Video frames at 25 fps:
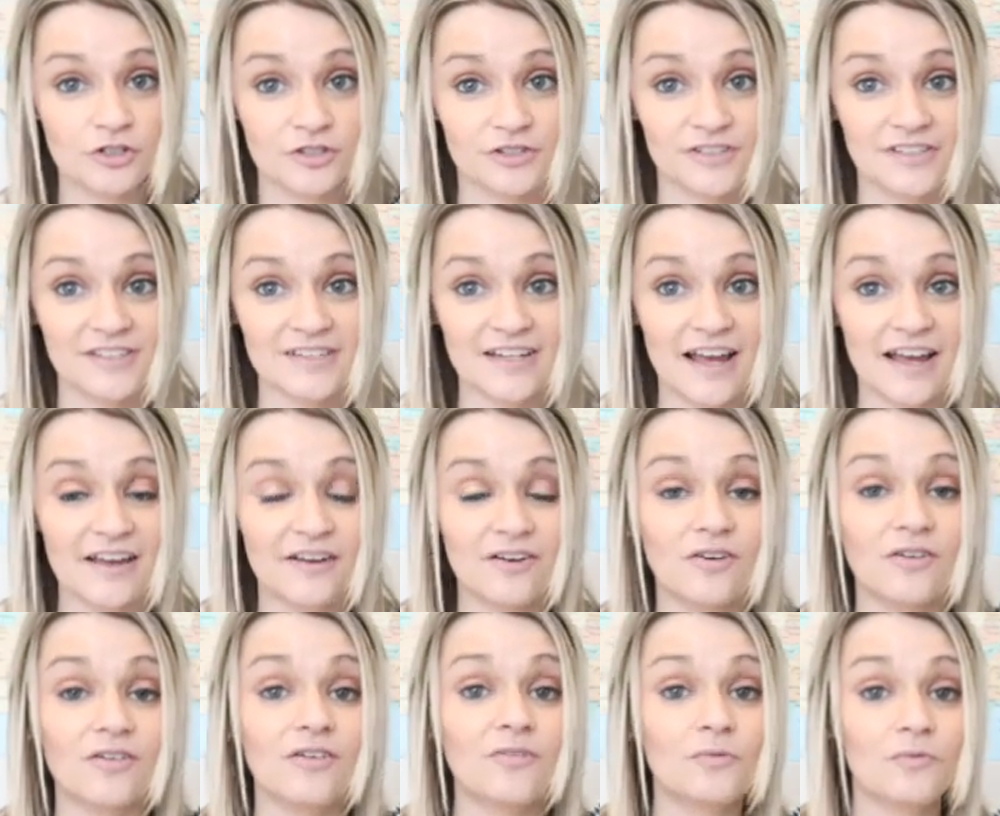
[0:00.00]
and
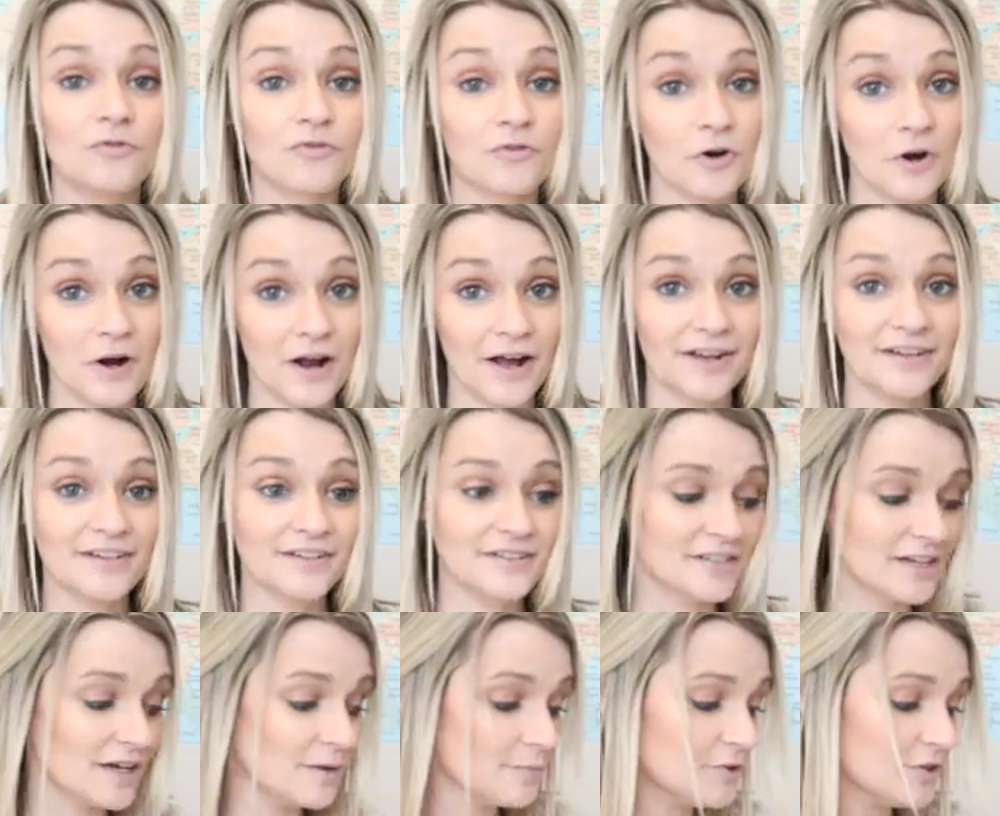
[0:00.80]
style for
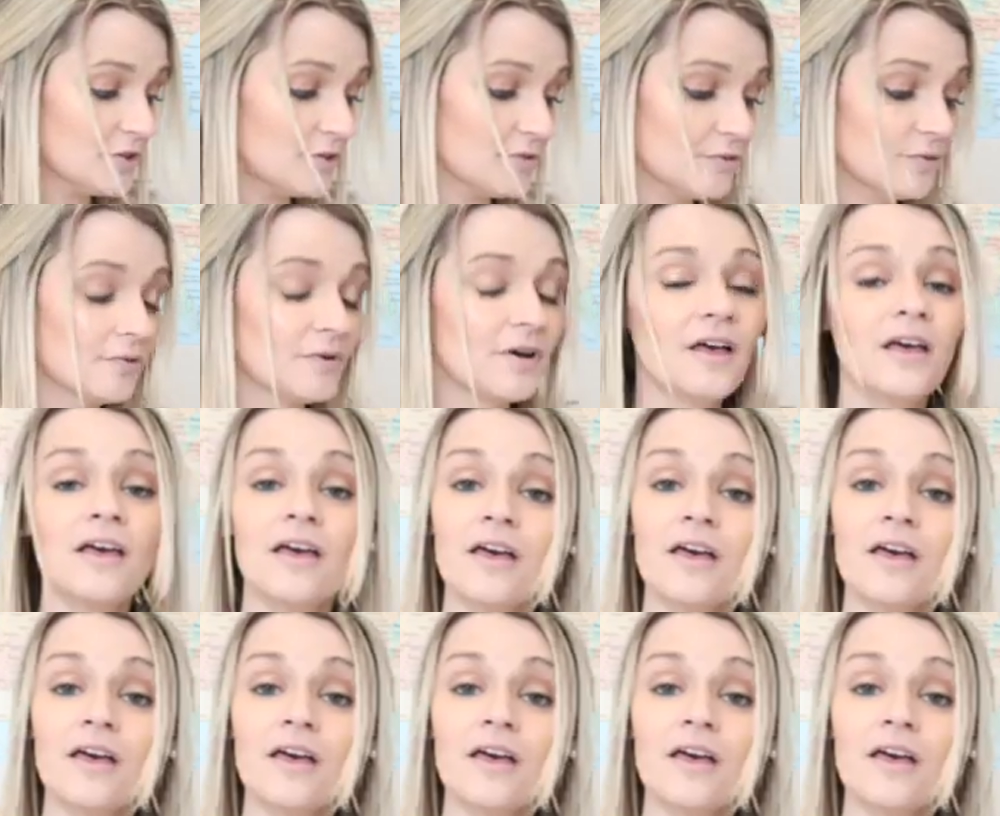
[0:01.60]
IEW,